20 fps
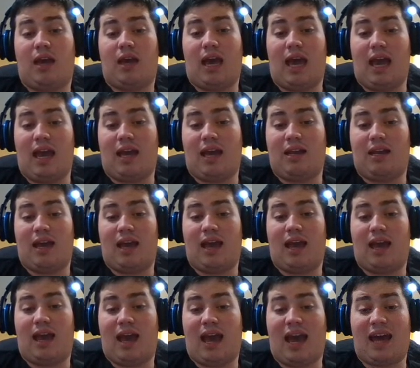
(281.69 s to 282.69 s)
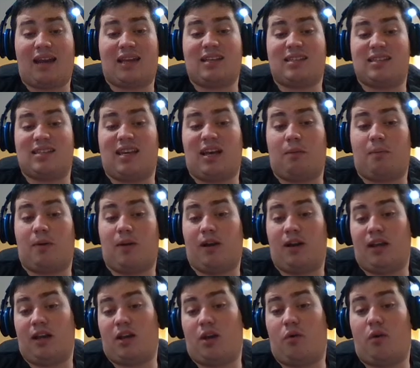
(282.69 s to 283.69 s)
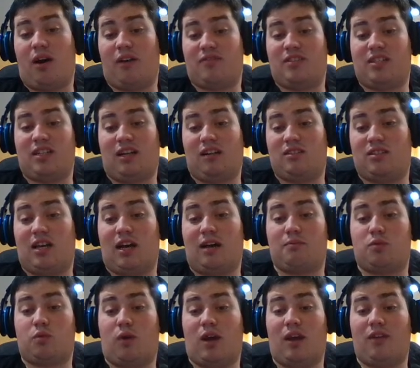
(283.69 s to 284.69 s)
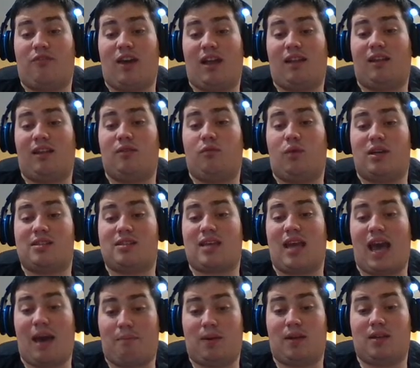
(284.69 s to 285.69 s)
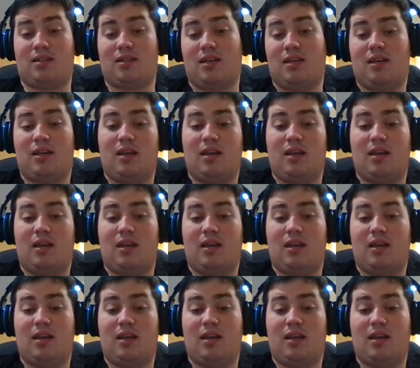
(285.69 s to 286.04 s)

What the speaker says: and Atticus and Calpurnia go off to tell Tom's wife, Helen, what has happened.